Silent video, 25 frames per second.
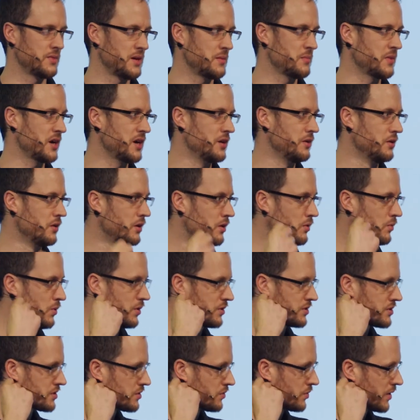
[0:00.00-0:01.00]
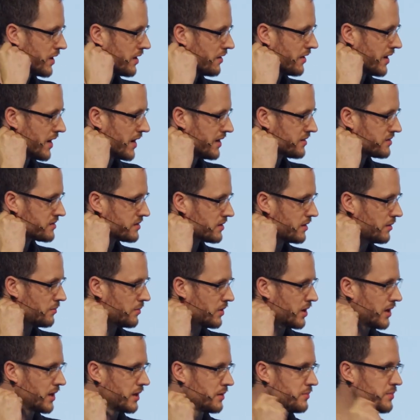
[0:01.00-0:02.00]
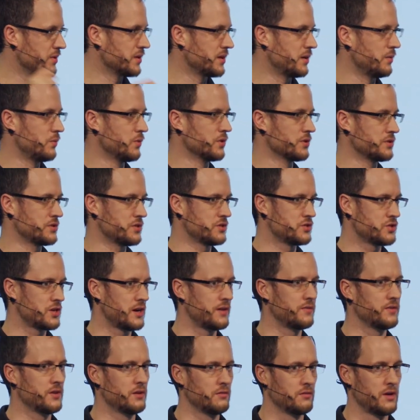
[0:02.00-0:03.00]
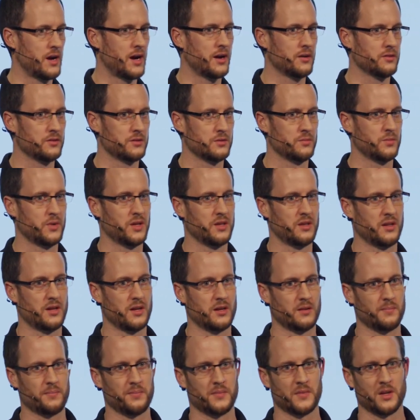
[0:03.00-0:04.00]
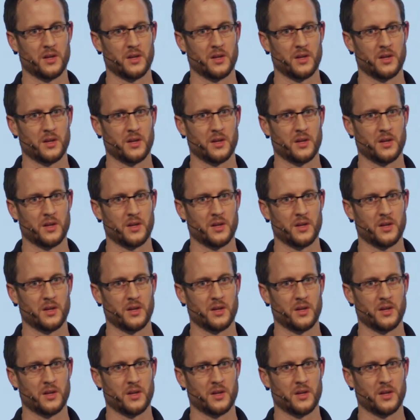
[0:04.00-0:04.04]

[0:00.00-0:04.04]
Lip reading: They might not want to wear a headset mic, but they want to travel around. And when they're